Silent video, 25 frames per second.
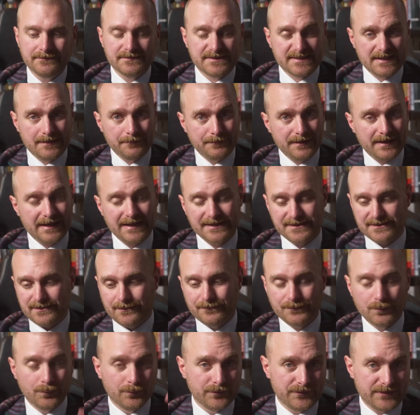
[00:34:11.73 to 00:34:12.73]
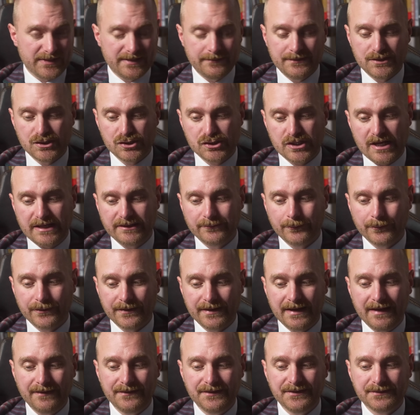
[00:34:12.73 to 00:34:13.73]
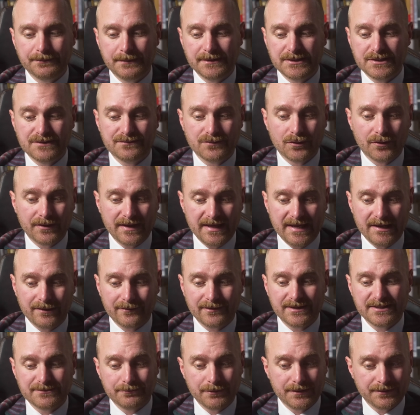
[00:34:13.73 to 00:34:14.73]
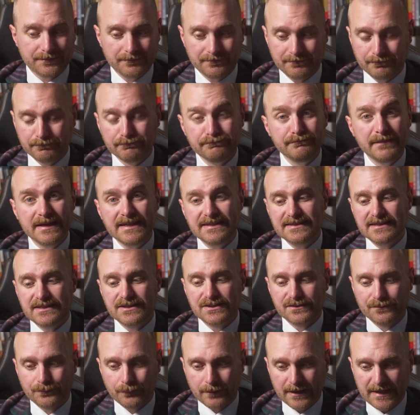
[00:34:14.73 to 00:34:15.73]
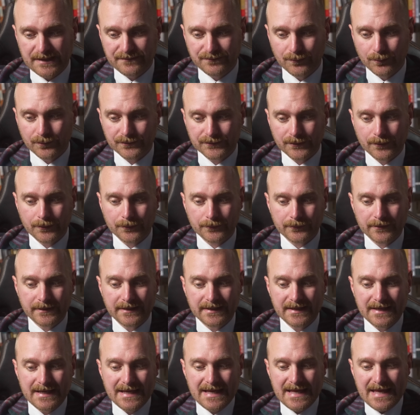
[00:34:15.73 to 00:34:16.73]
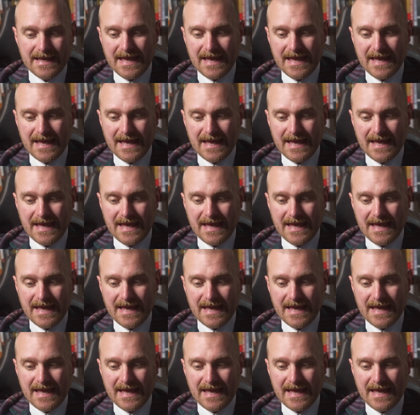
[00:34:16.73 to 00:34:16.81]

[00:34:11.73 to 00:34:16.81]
Some parts, of course, are going to be shallower than others, but you've got areas with metres of reinforced concrete